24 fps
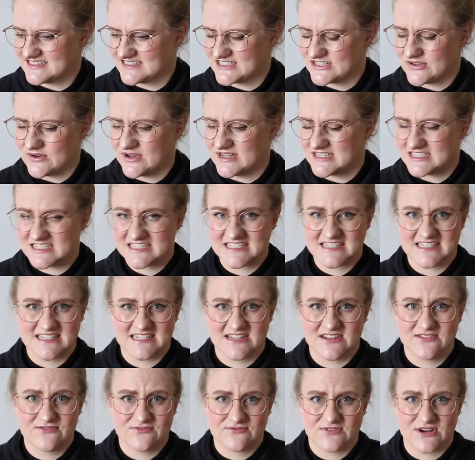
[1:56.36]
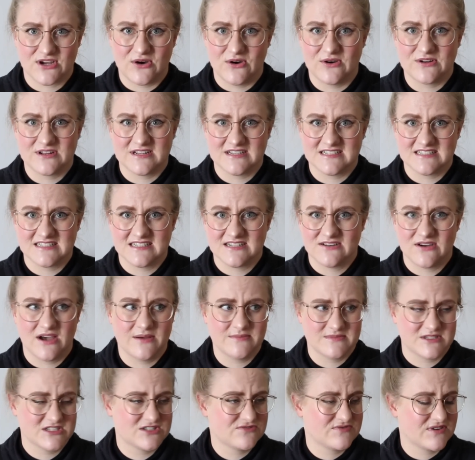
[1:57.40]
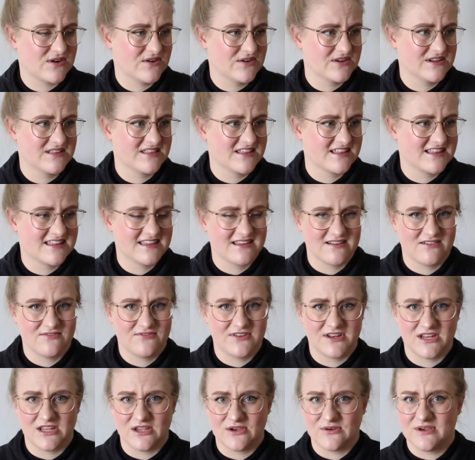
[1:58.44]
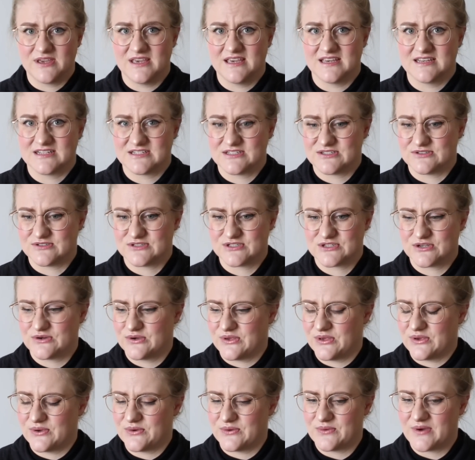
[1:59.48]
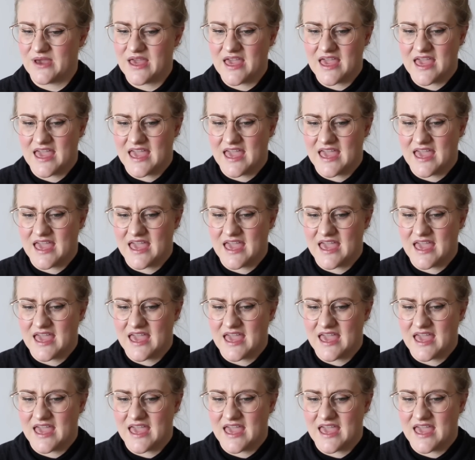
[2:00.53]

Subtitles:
so I'm just recording this little video here to show you